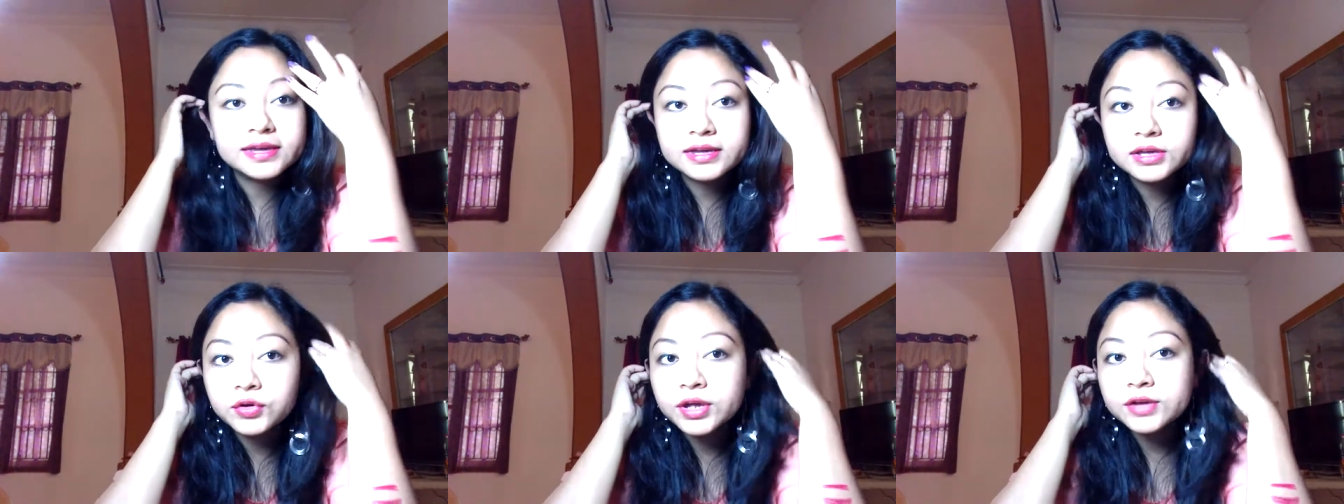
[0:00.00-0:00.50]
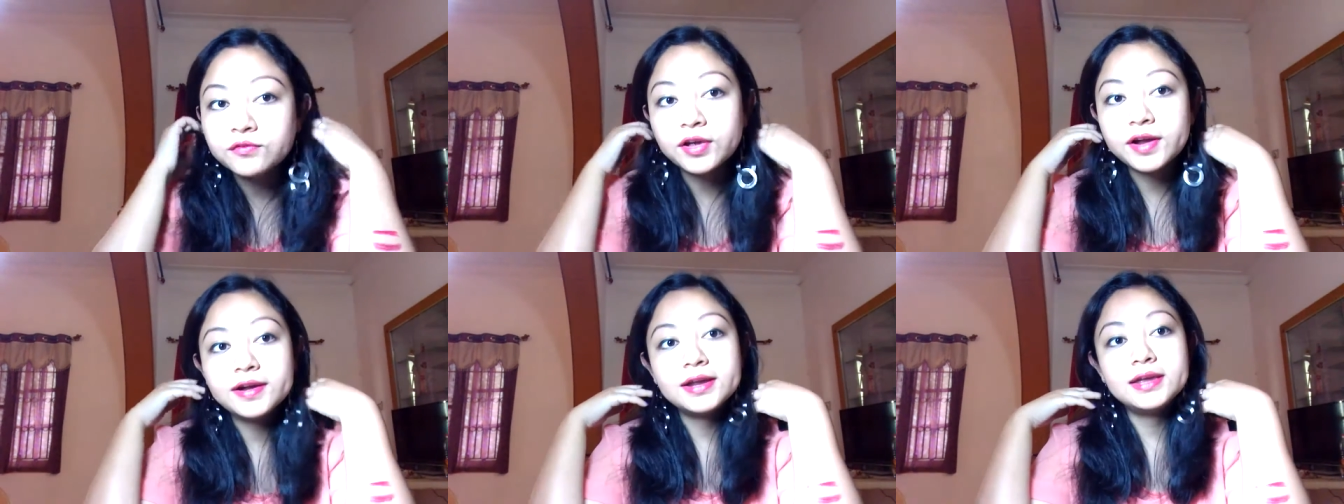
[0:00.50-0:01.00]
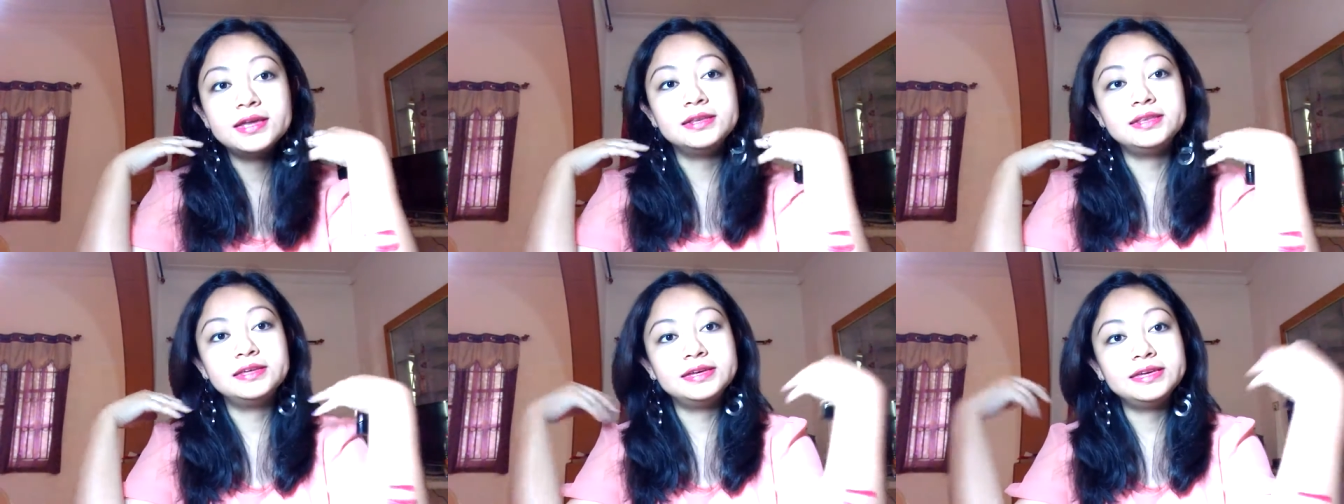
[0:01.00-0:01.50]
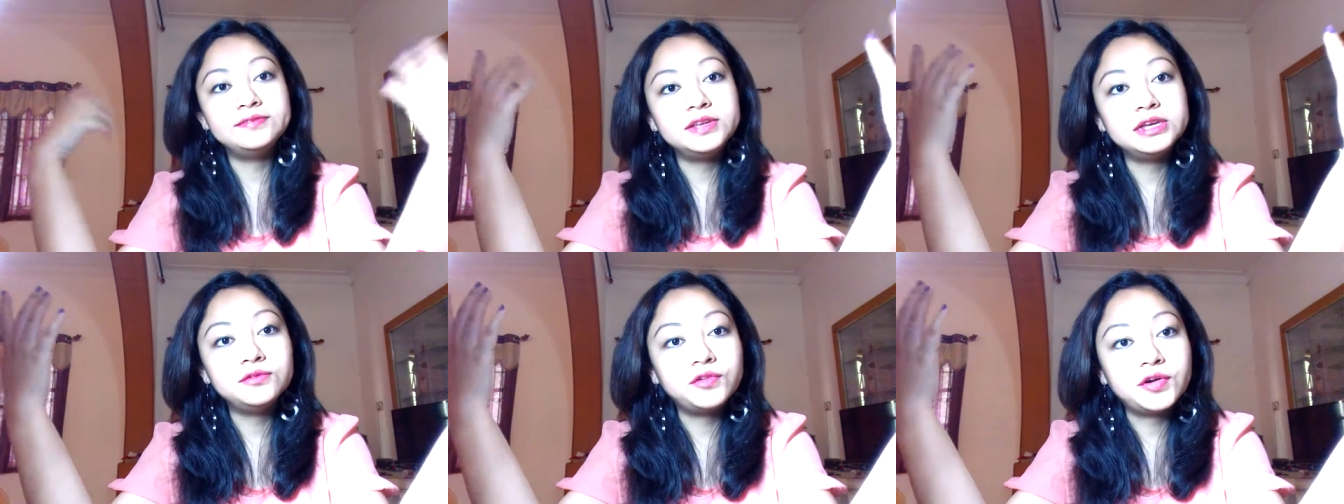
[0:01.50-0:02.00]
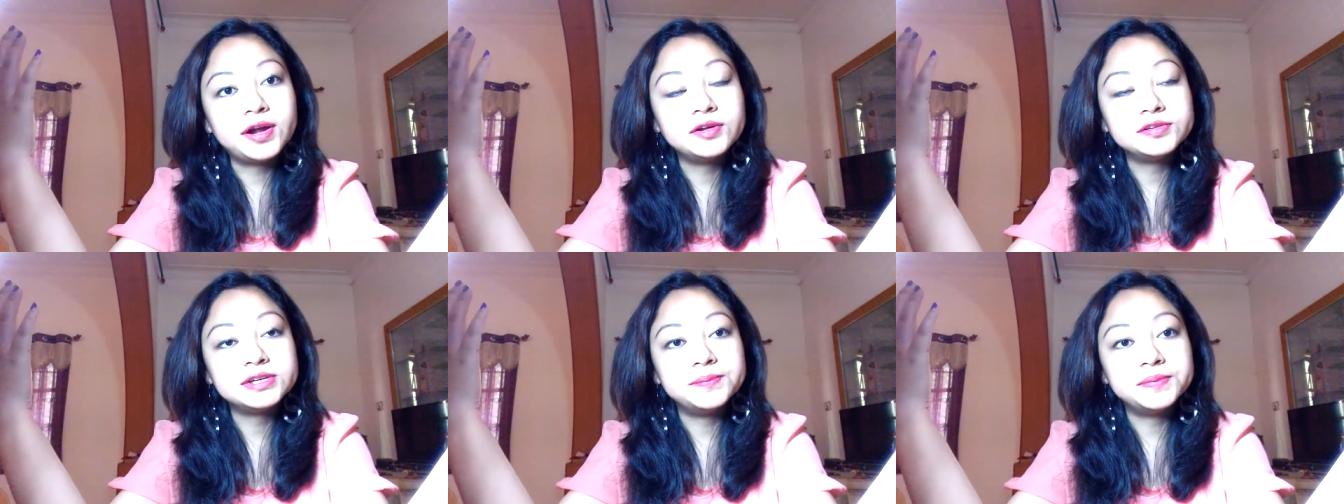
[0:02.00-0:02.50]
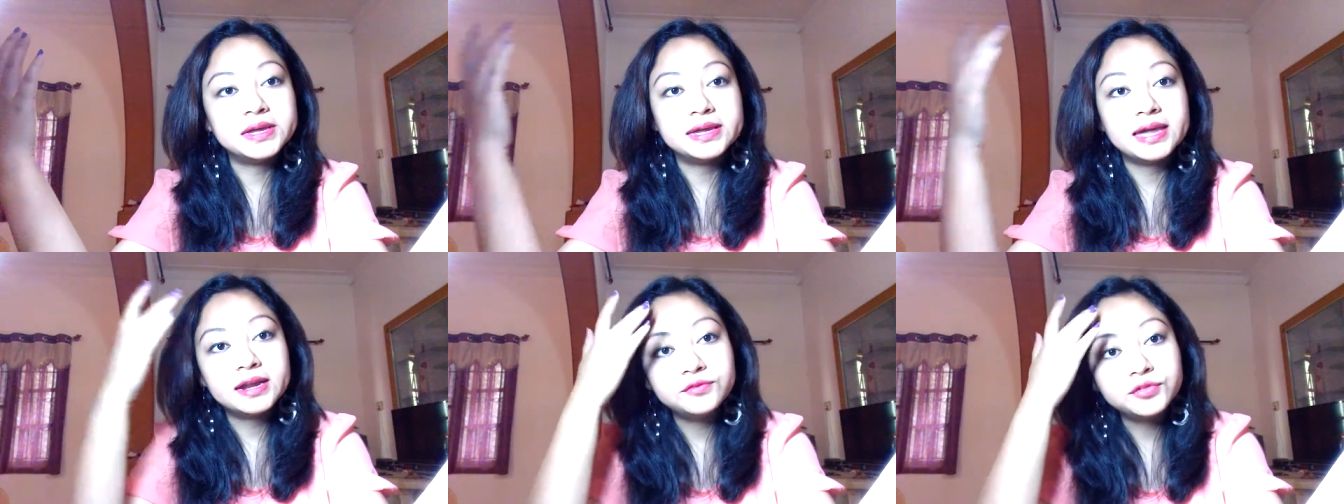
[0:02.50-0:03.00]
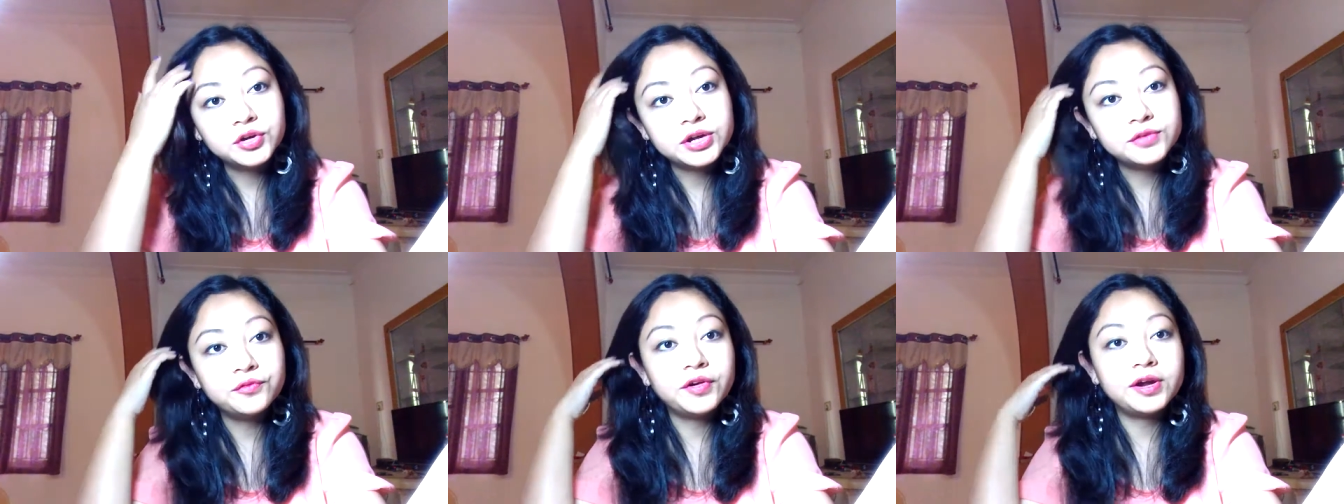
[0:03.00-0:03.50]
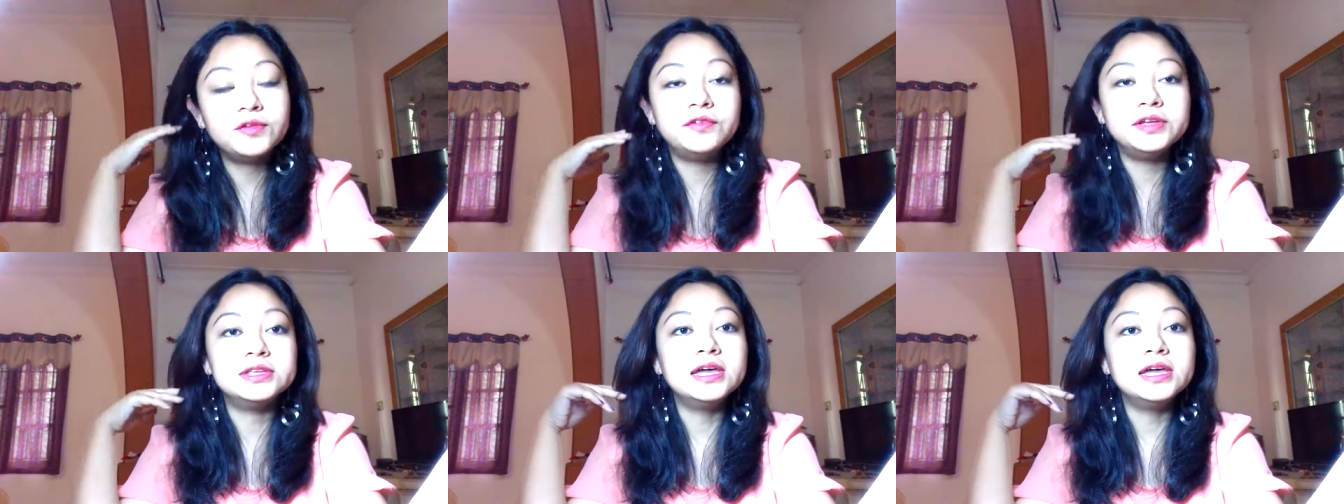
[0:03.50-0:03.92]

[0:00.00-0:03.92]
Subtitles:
You can wear in the evening wear something, and you can wear with